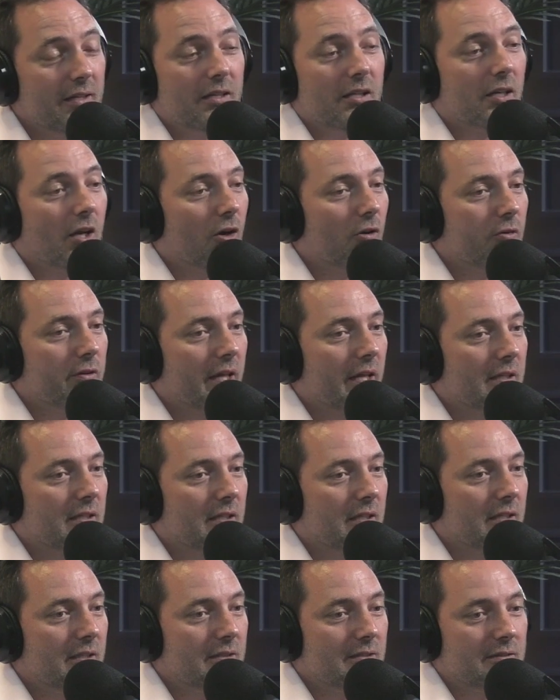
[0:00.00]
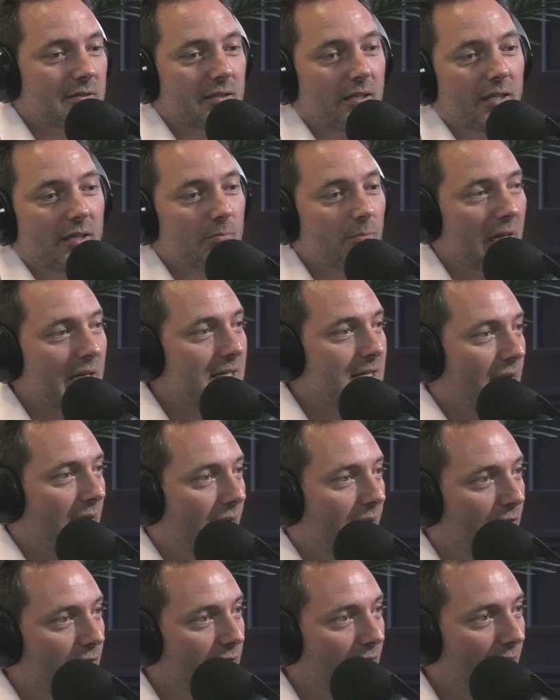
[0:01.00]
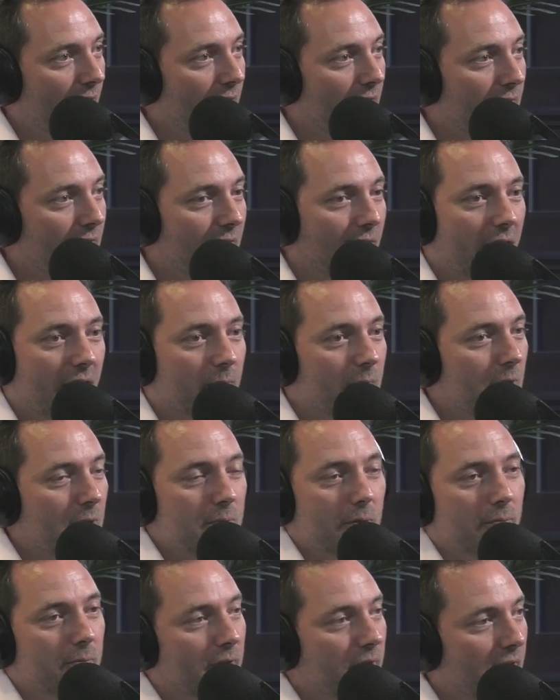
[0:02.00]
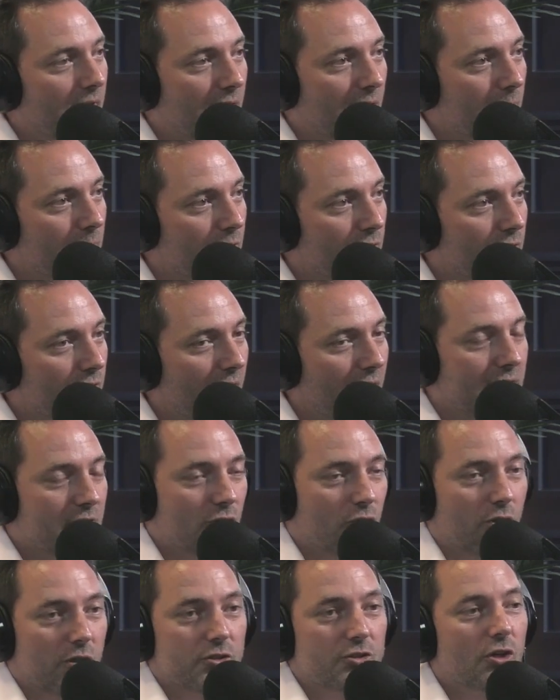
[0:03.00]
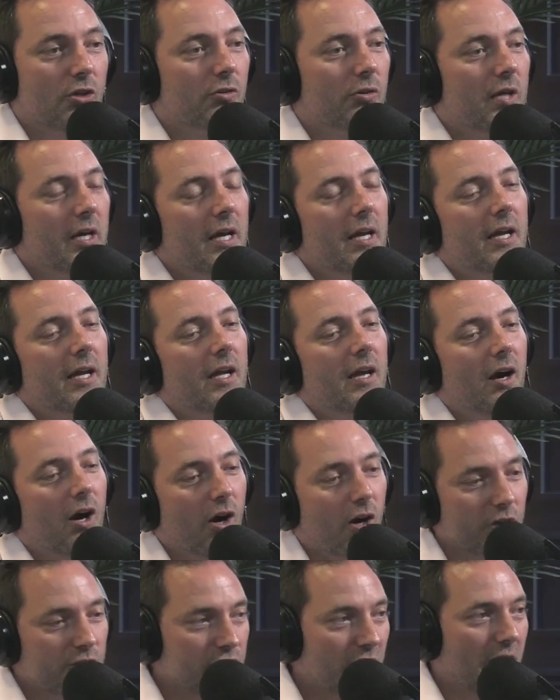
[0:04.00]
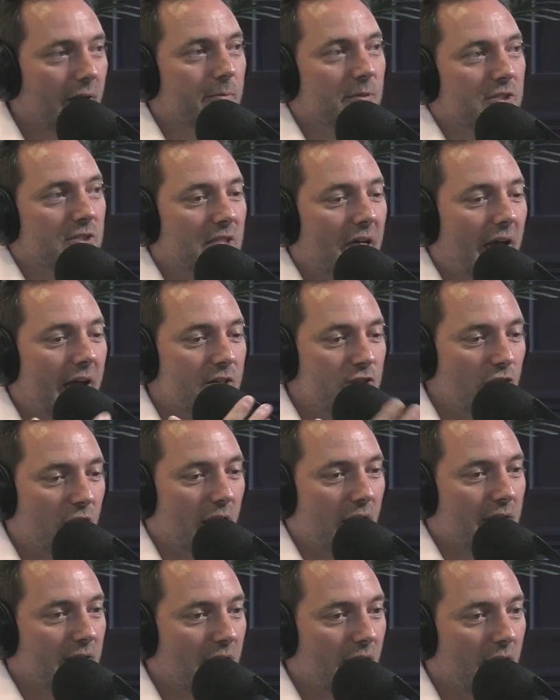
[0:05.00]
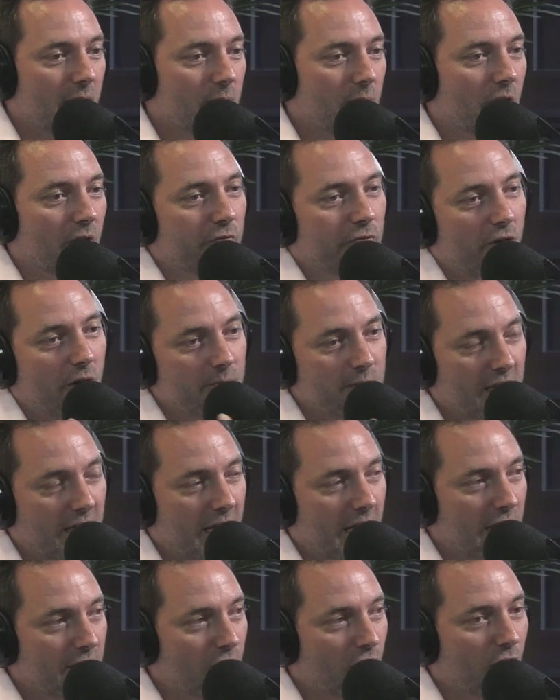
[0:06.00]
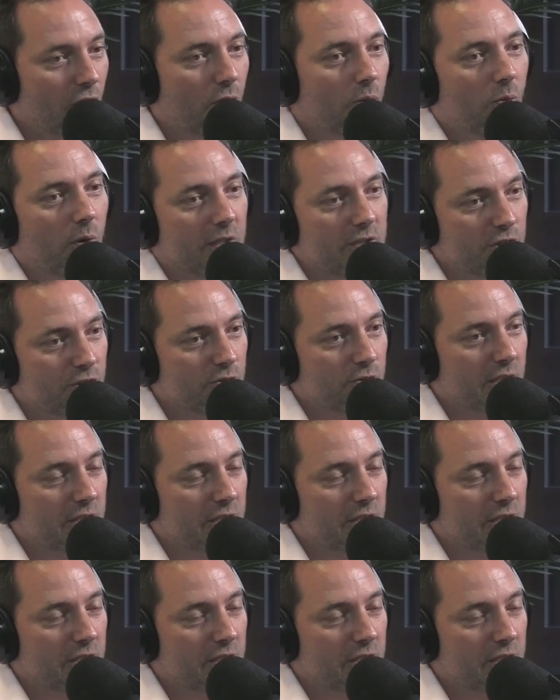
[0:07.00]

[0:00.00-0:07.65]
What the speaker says: That is in Midtown, and how many people are going to come through that door? So our job is to educate them from the get-go what to